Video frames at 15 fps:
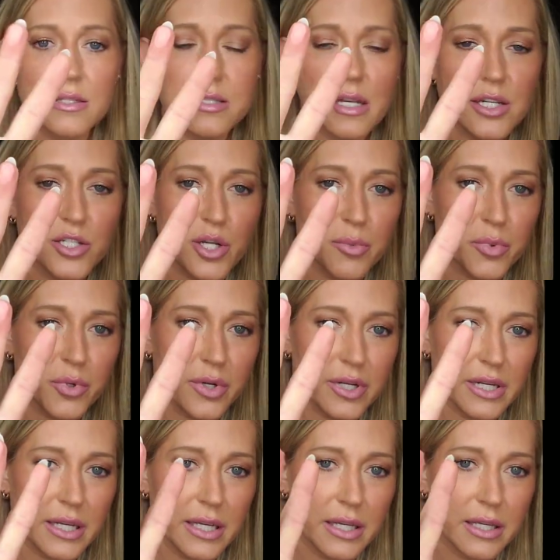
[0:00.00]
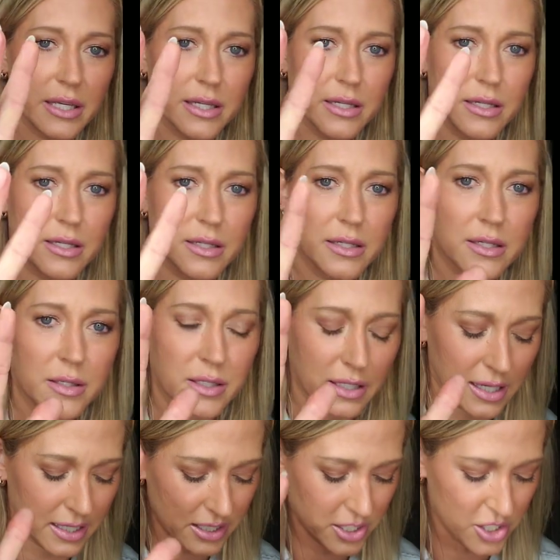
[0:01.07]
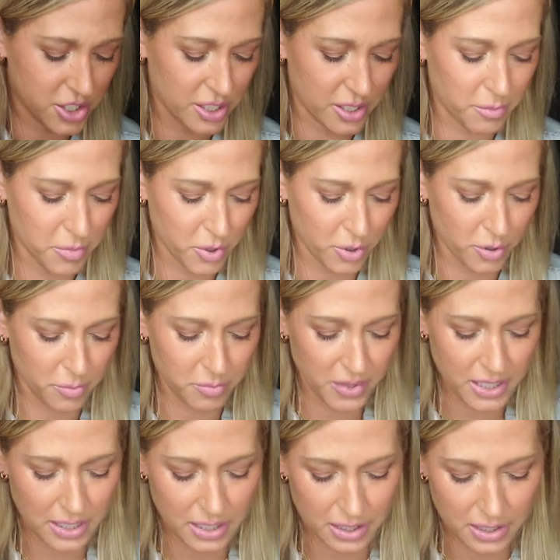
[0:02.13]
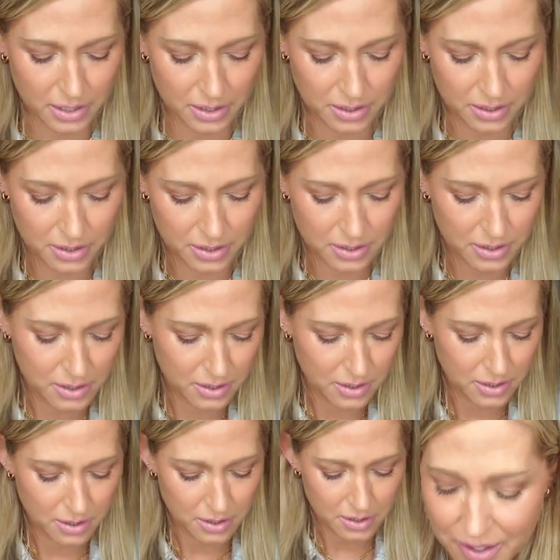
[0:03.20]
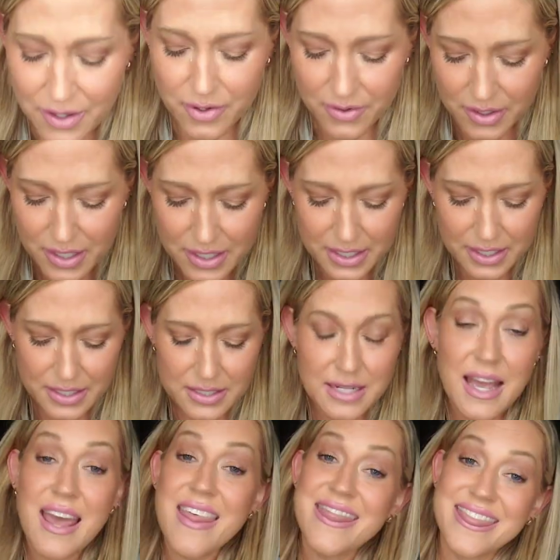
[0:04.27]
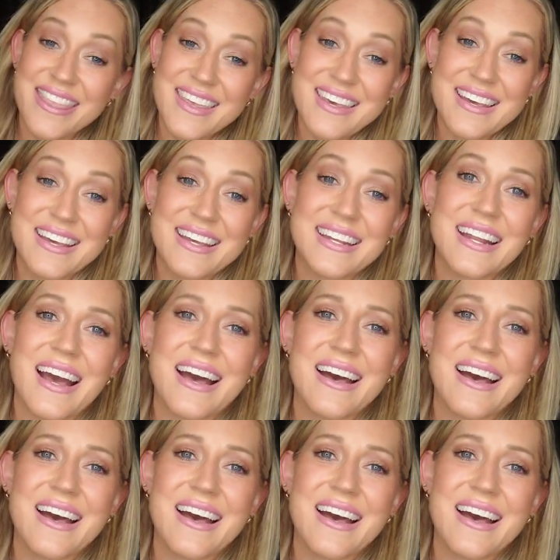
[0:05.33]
Such a pretty kind of shimmer pink. All right, and then